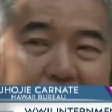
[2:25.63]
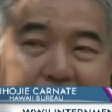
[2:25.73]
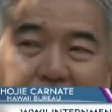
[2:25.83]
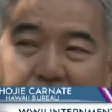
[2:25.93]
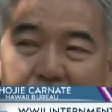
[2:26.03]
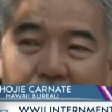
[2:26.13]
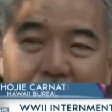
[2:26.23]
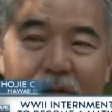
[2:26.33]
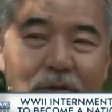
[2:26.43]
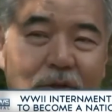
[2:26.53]
then, I
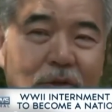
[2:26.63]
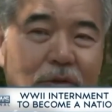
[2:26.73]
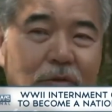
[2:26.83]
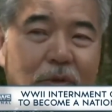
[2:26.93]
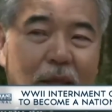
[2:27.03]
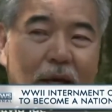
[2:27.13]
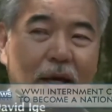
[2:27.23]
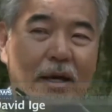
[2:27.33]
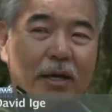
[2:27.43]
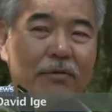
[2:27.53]
don't know
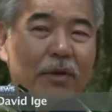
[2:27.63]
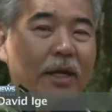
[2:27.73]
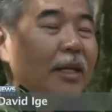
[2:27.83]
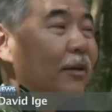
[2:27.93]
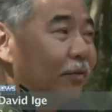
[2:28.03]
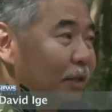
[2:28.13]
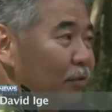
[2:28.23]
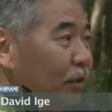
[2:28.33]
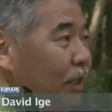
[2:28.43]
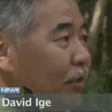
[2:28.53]
if any of us
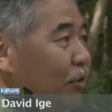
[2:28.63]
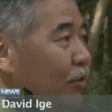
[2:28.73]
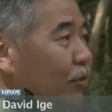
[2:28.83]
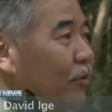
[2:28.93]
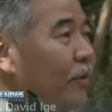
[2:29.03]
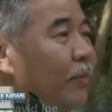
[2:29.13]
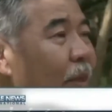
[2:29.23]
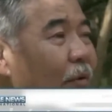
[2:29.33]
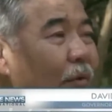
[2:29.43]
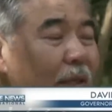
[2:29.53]
really knew
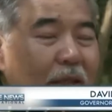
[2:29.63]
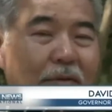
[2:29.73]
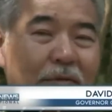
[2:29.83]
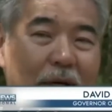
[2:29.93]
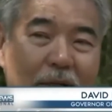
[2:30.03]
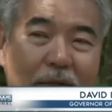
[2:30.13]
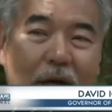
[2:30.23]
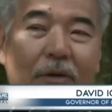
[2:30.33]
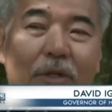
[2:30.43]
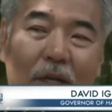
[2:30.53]
what the final
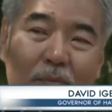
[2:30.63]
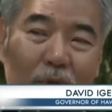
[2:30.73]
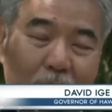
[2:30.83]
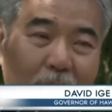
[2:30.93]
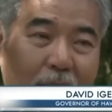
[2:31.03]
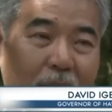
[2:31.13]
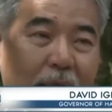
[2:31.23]
outcome would be.